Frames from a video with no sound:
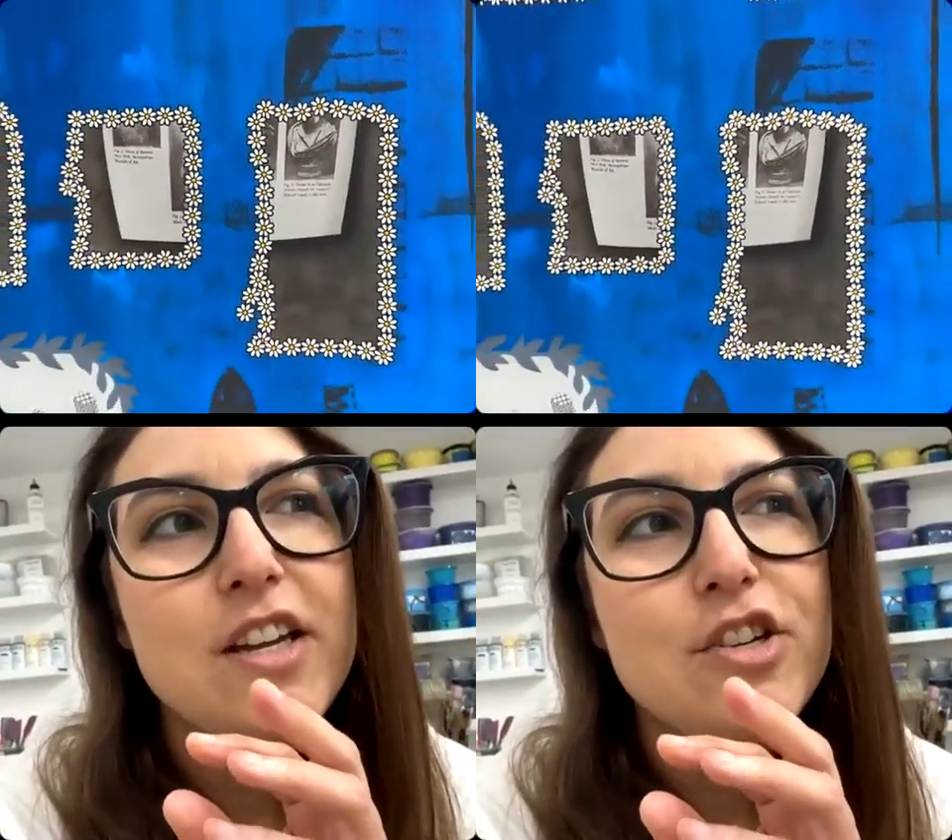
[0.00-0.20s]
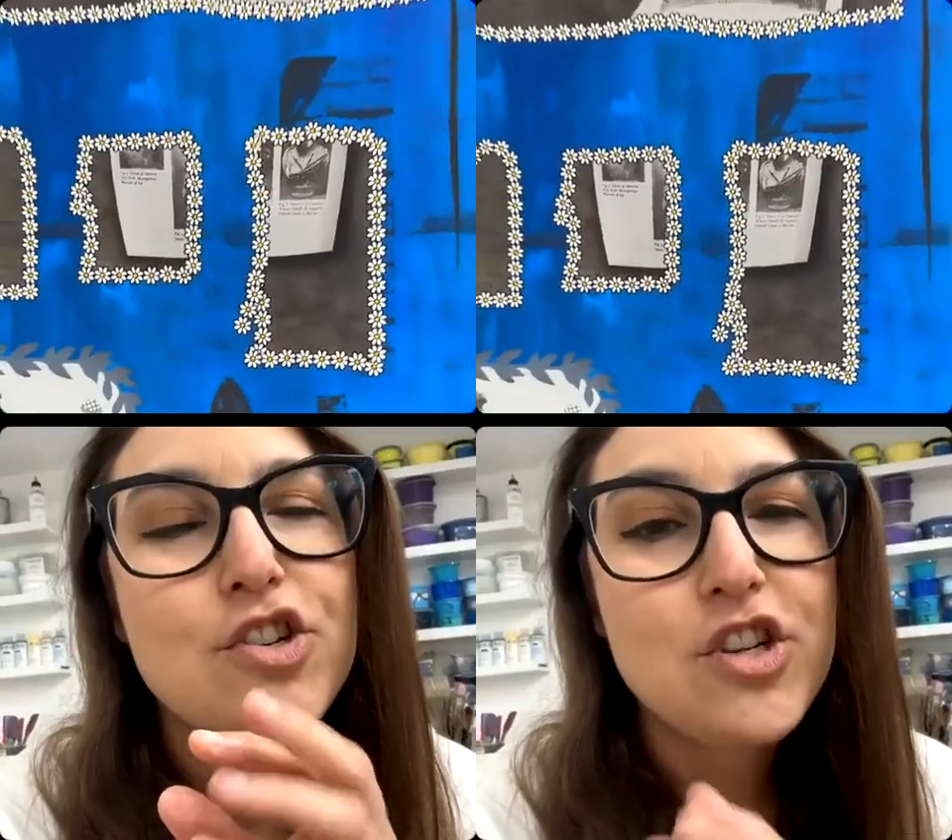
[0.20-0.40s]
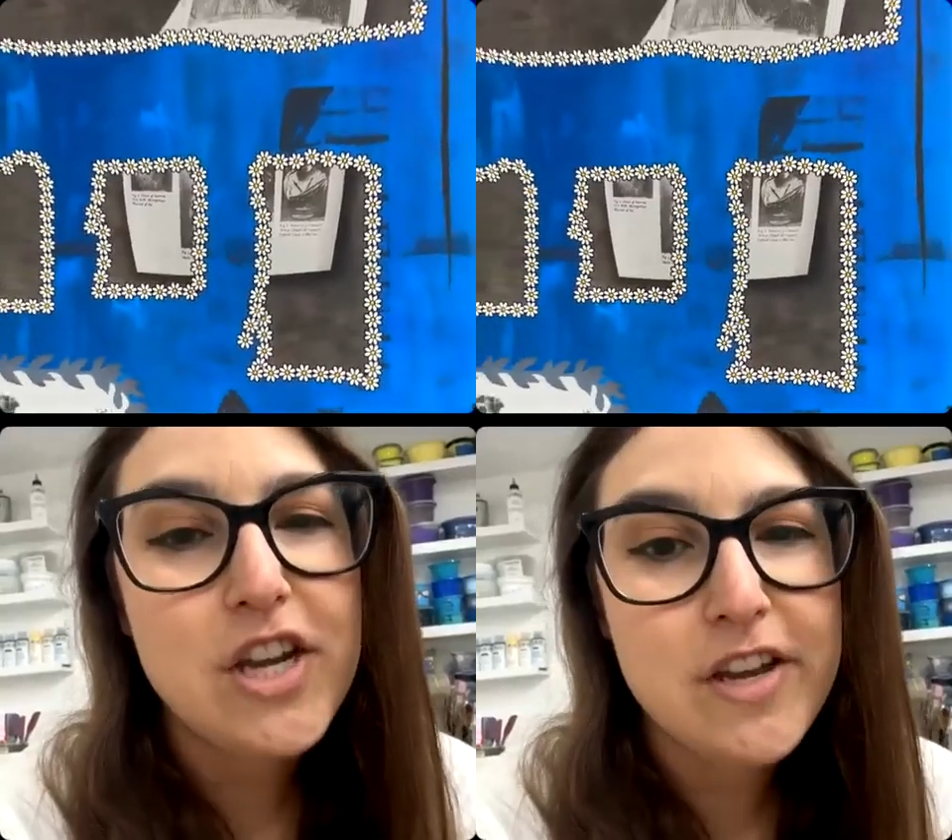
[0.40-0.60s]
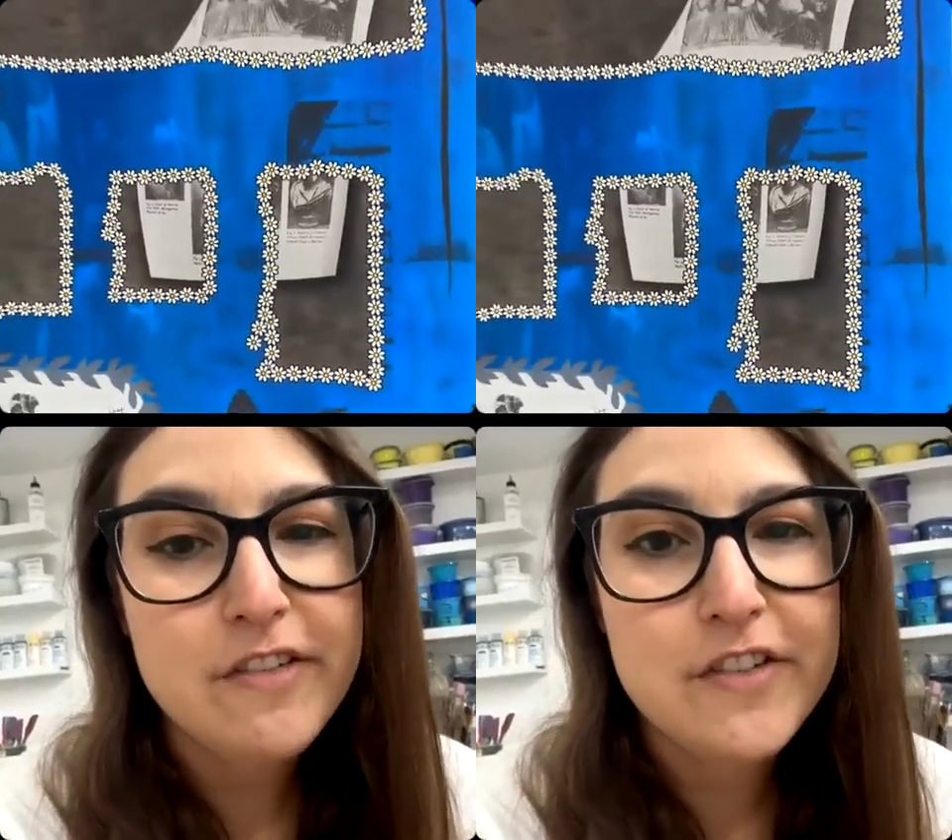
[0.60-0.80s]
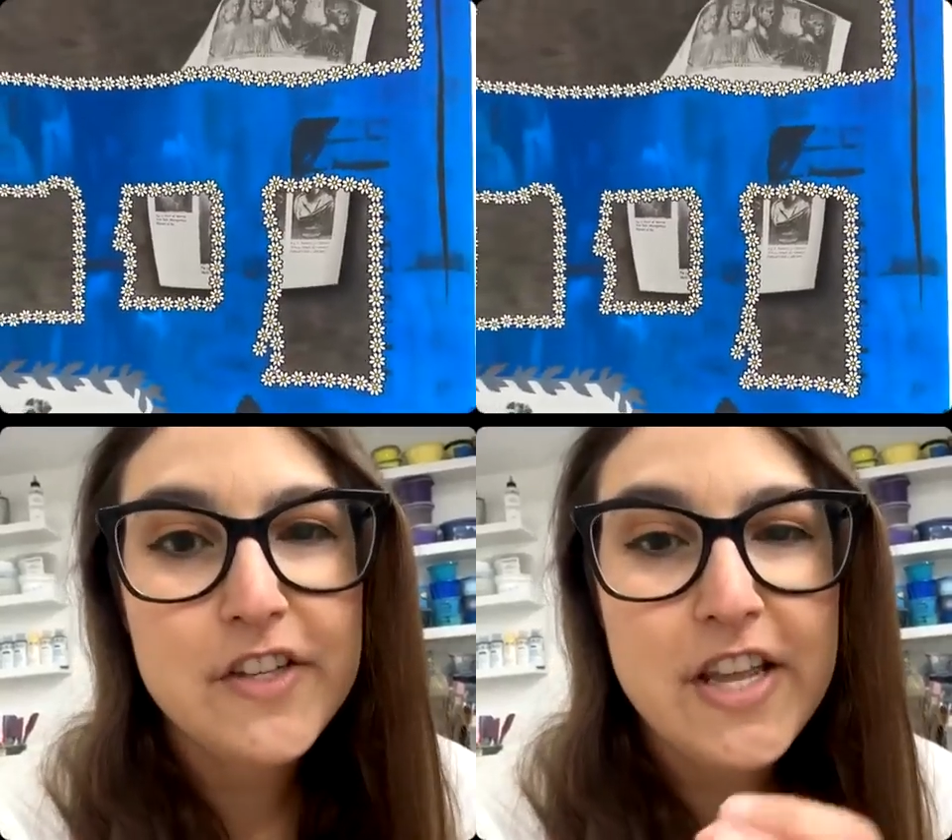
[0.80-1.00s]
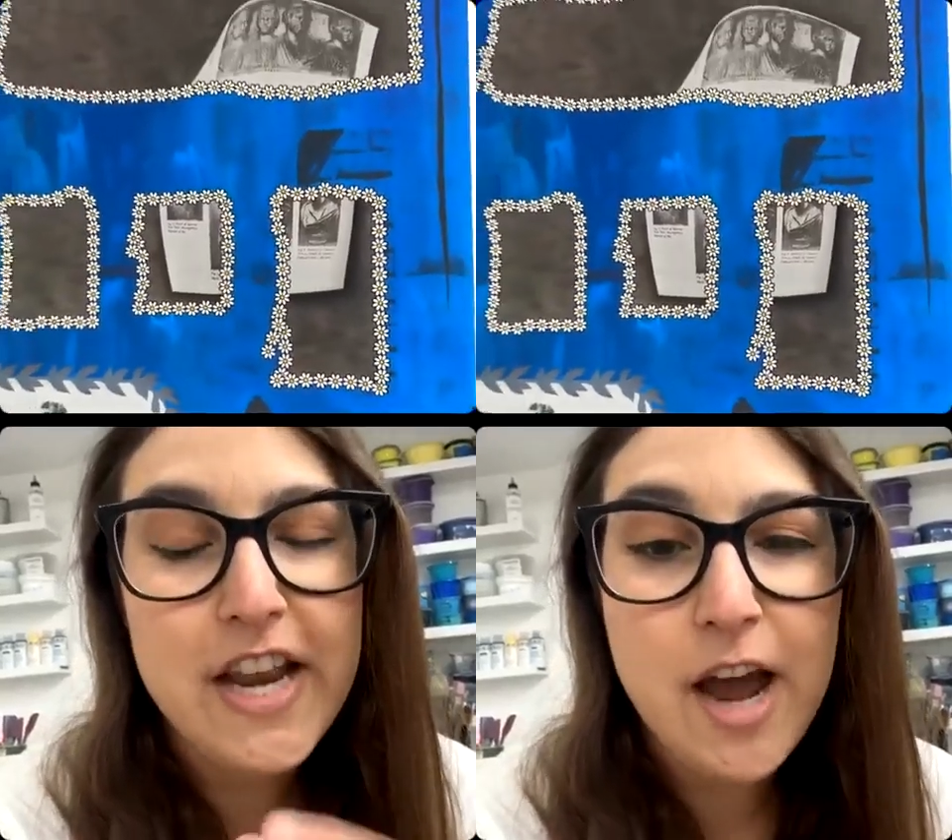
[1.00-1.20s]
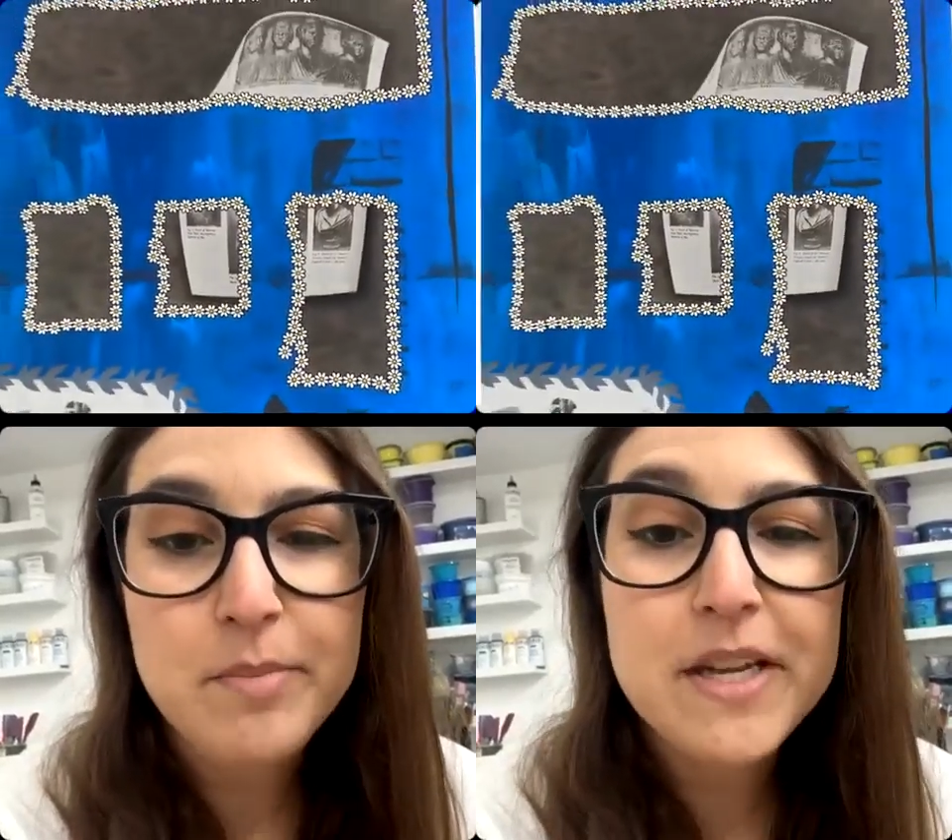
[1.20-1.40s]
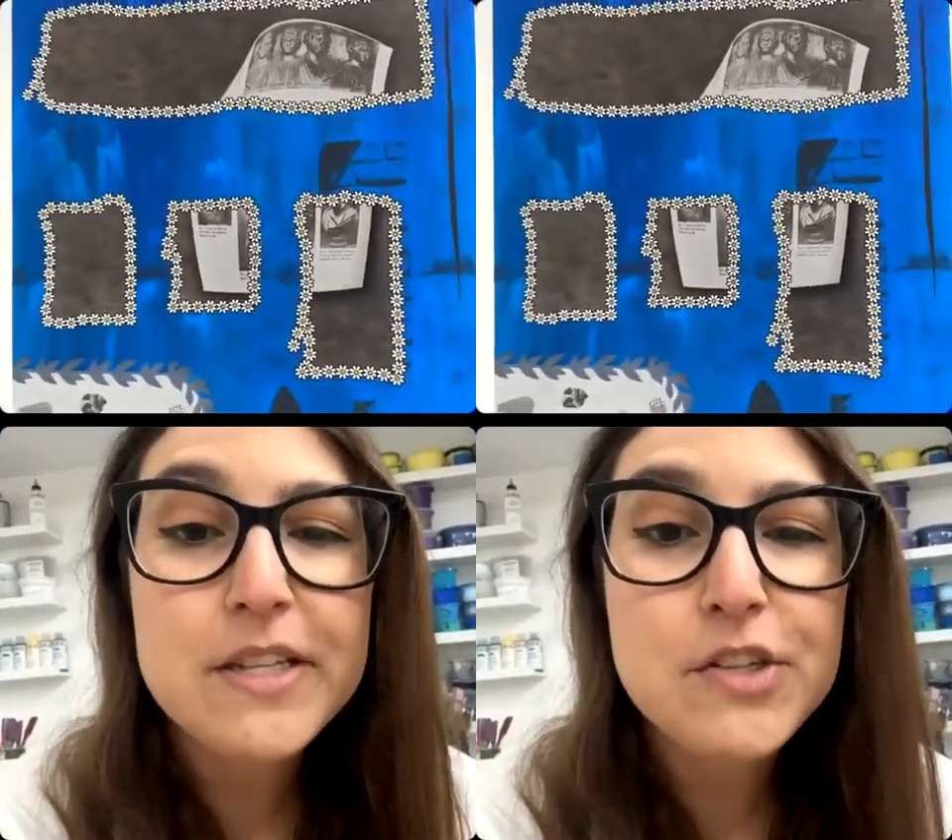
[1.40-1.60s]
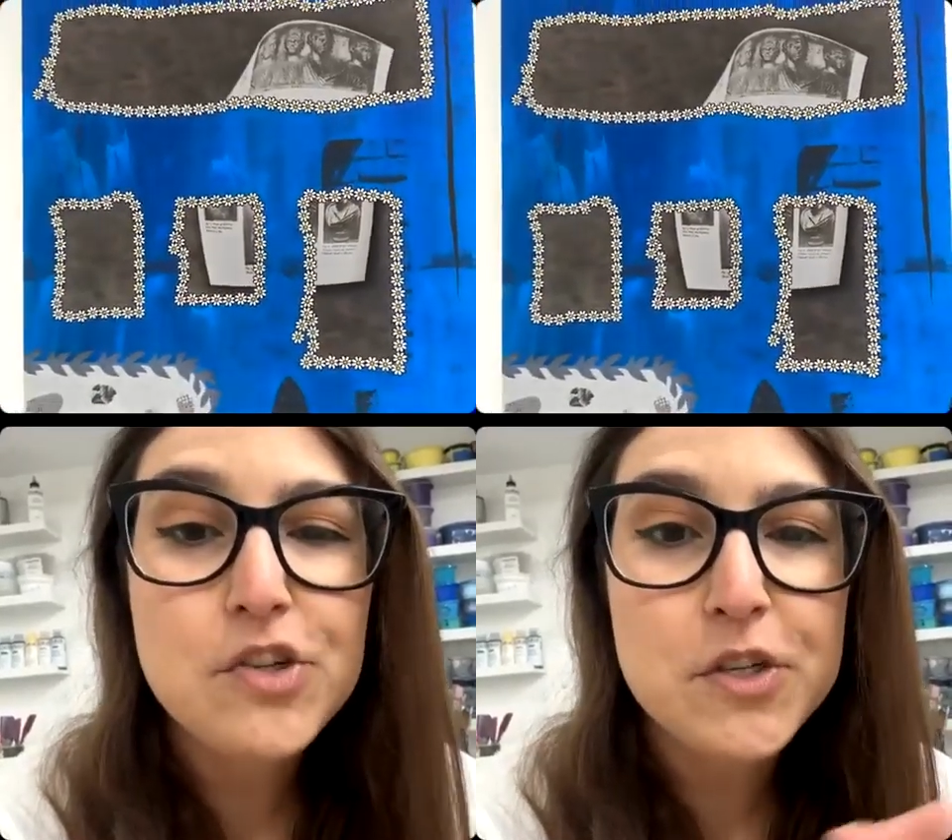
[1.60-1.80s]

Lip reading: shift that happens